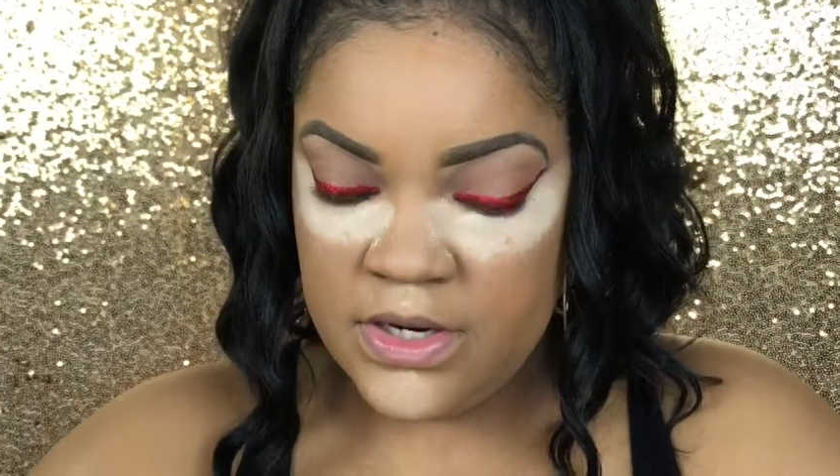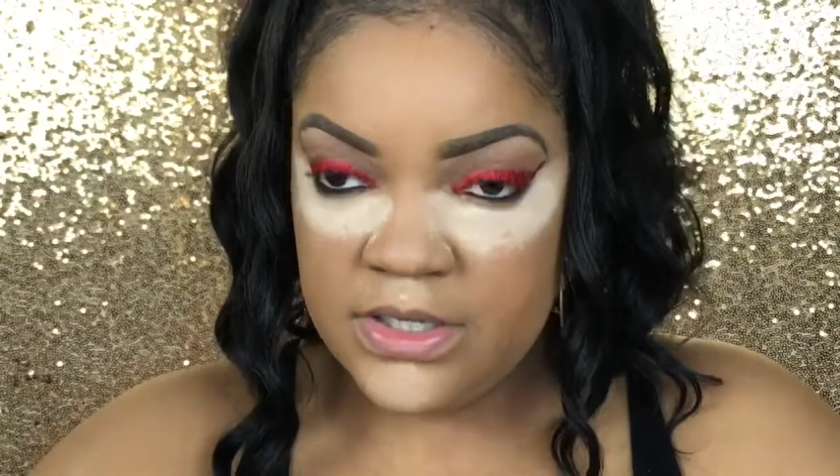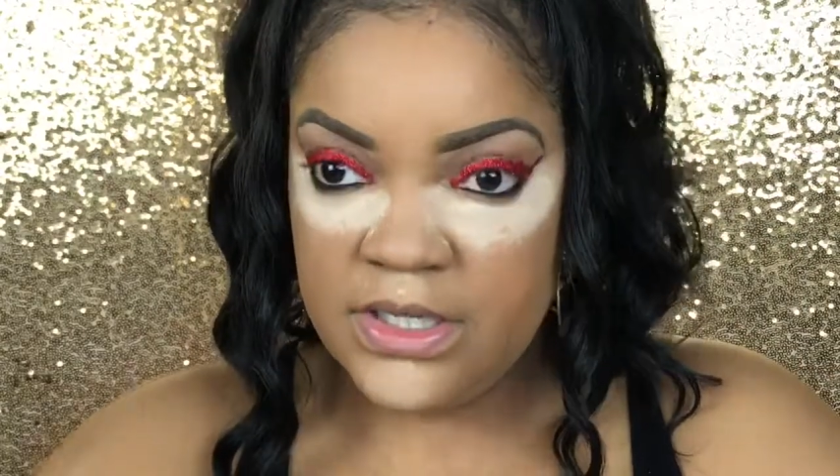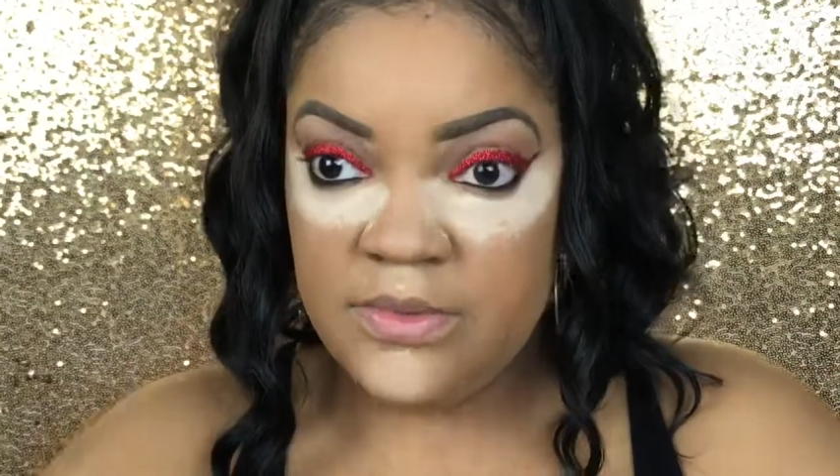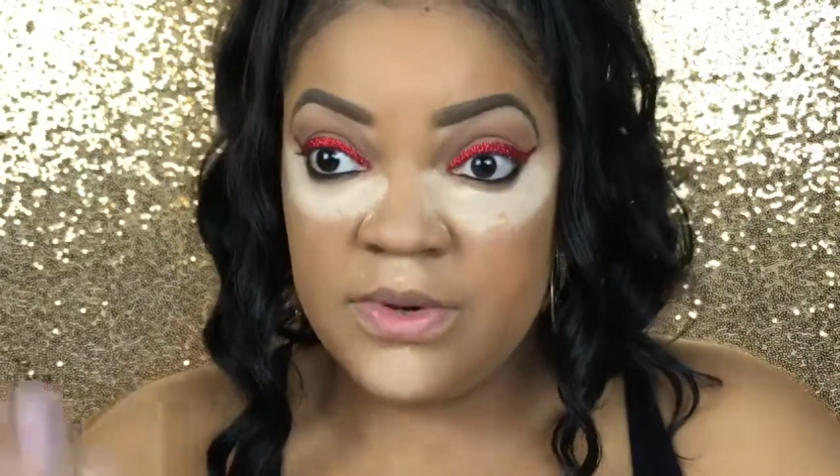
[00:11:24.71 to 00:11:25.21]

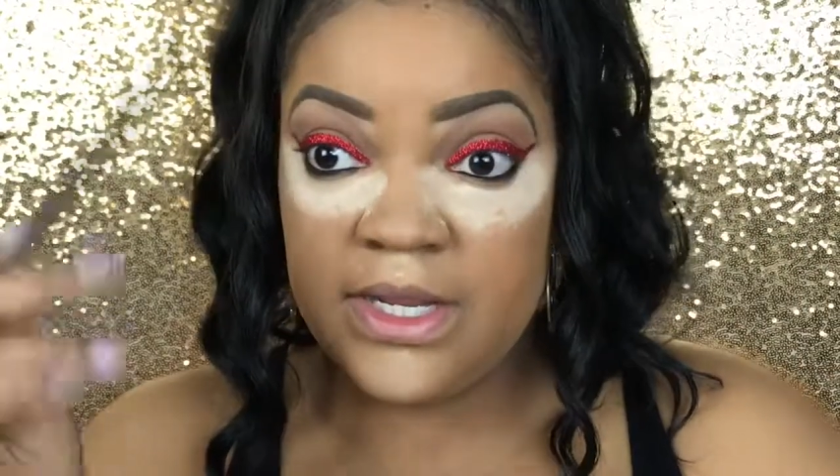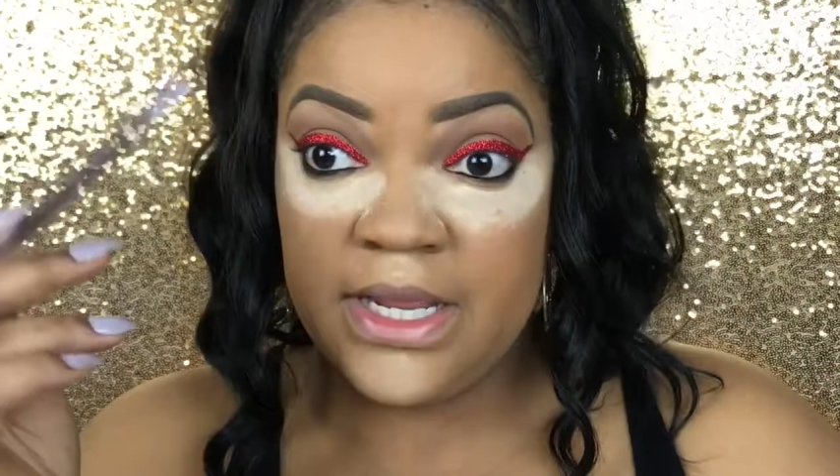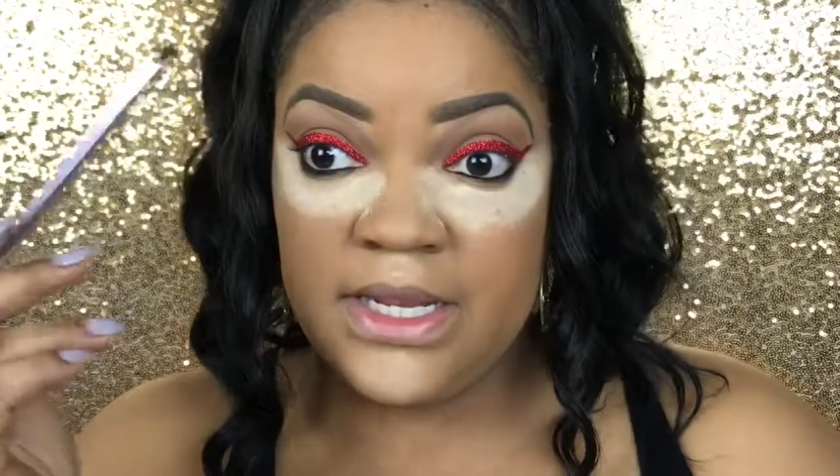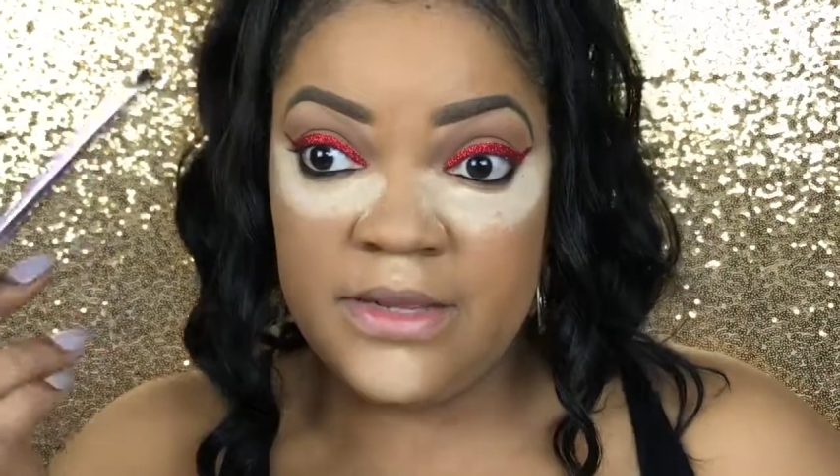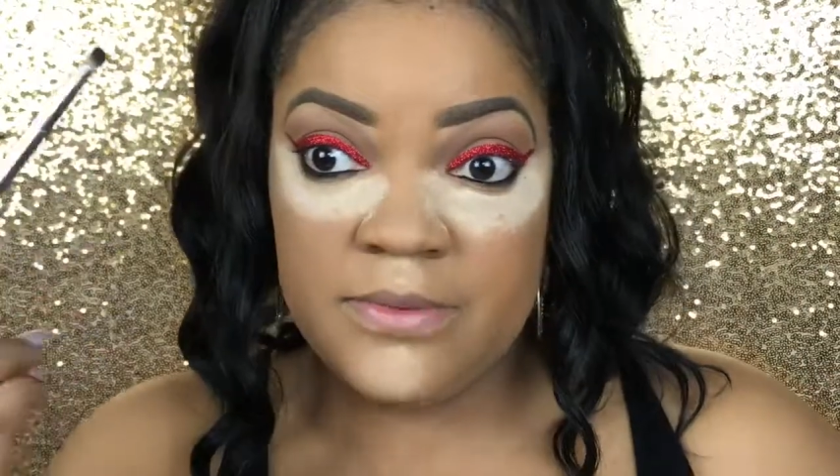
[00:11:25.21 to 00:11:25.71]
hardly want
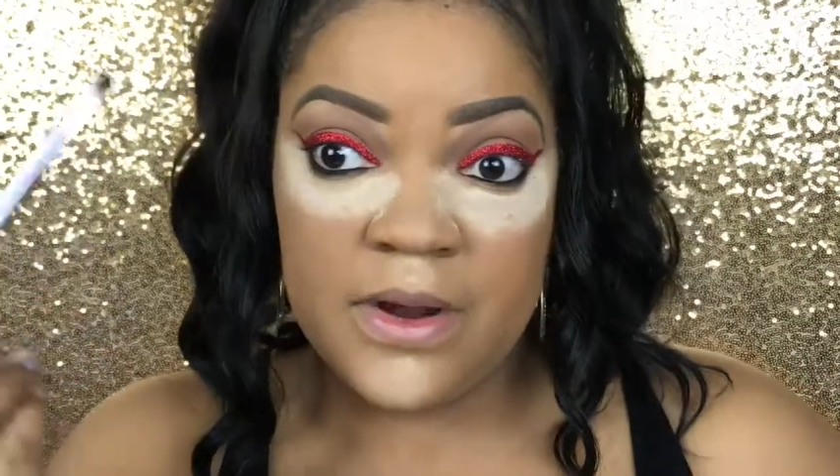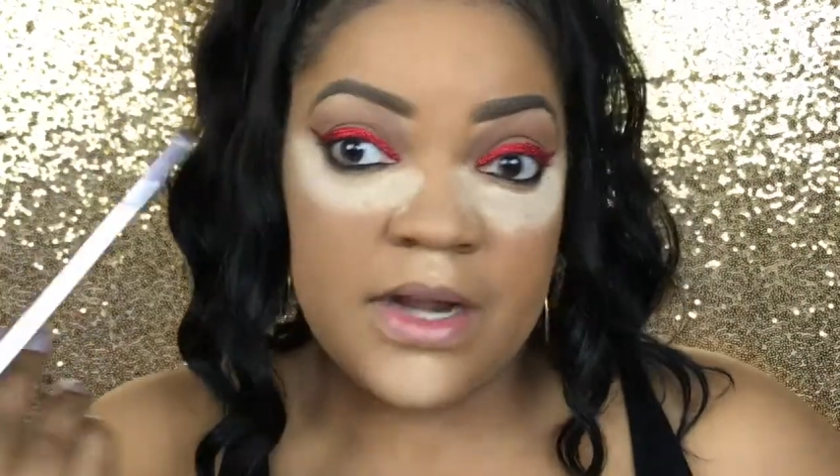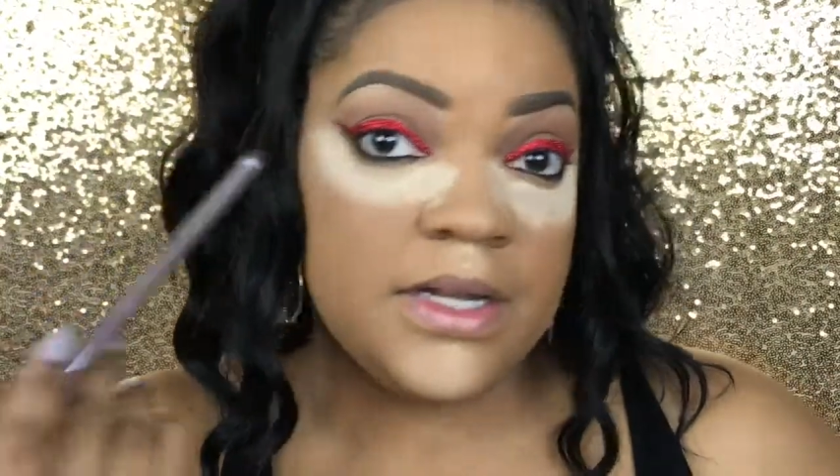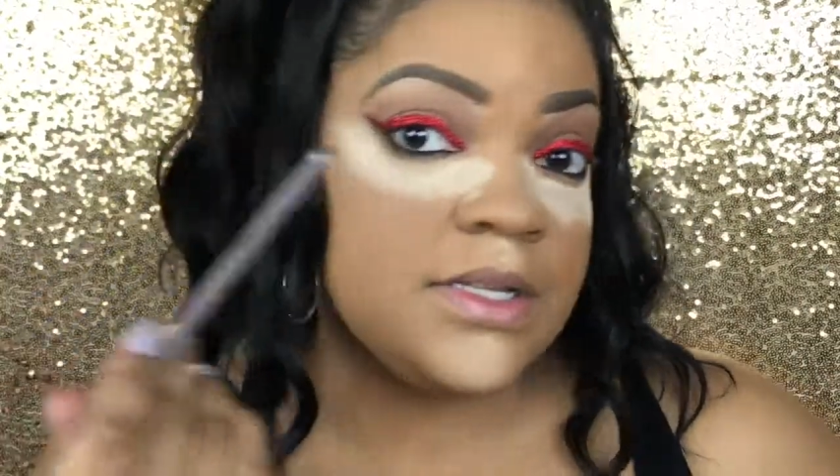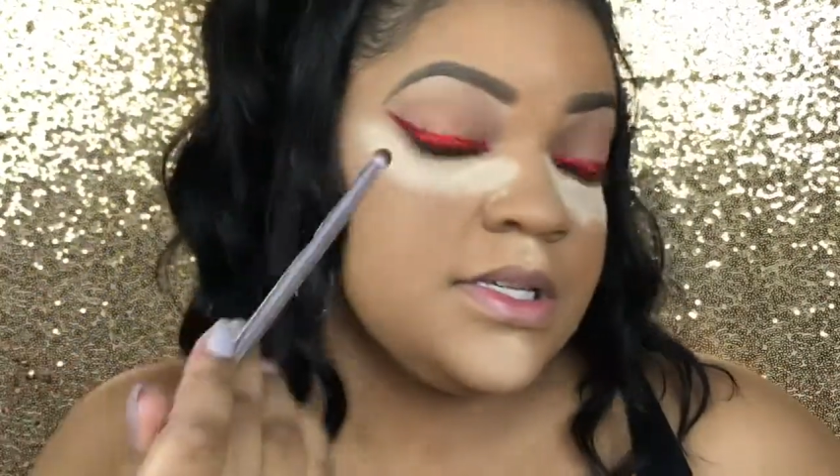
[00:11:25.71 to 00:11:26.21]
any
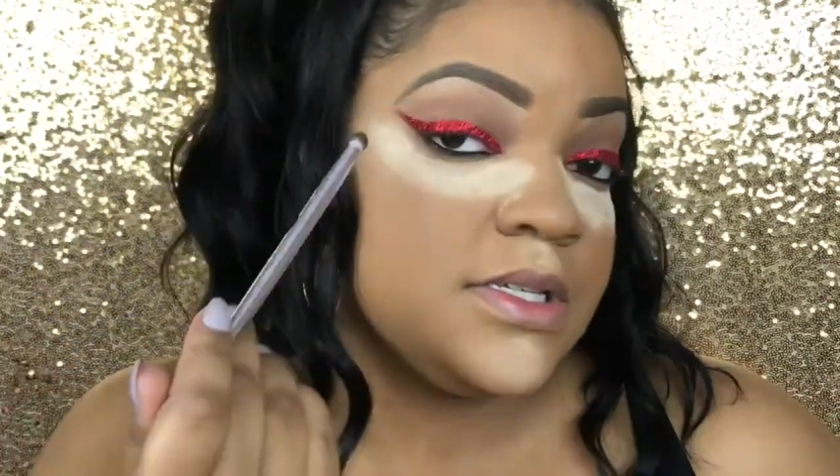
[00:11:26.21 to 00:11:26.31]
product